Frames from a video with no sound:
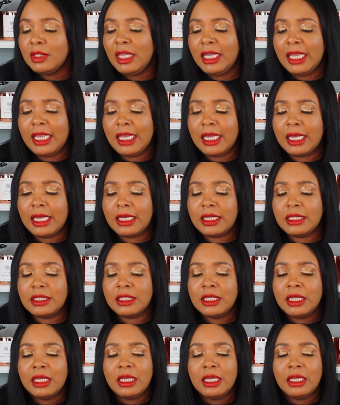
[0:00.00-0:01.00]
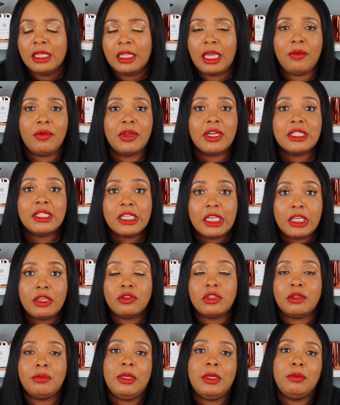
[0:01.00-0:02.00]
and they will
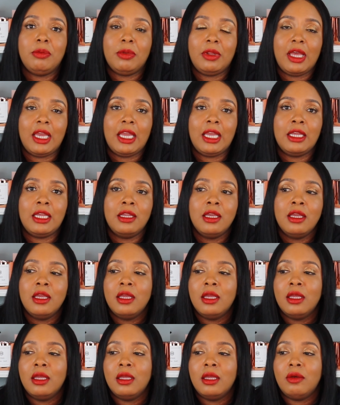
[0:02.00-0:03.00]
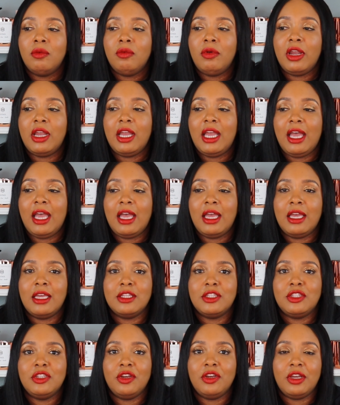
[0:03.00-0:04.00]
continue to be played.
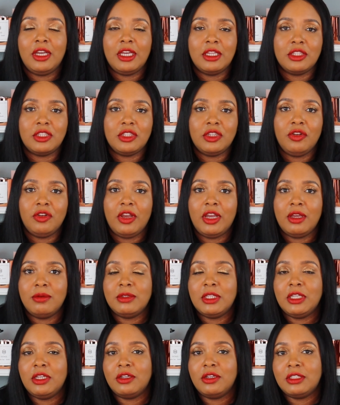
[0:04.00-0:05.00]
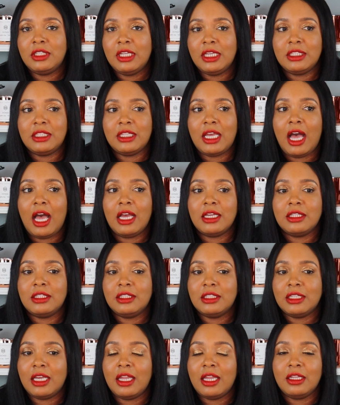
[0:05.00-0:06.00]
Whereas your Instagrams and your
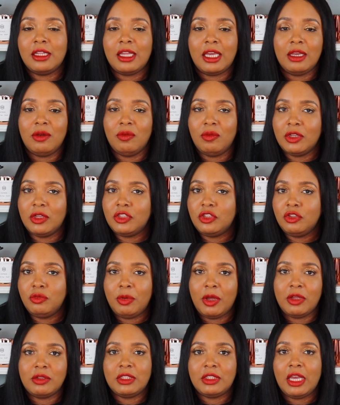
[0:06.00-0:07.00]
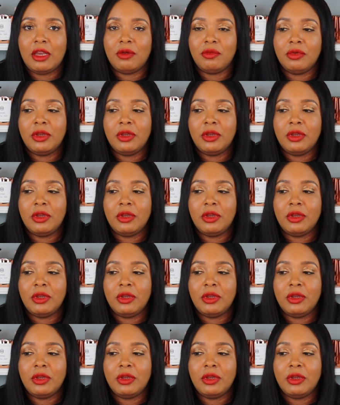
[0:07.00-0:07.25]
TikToks, it's kind of like once you post that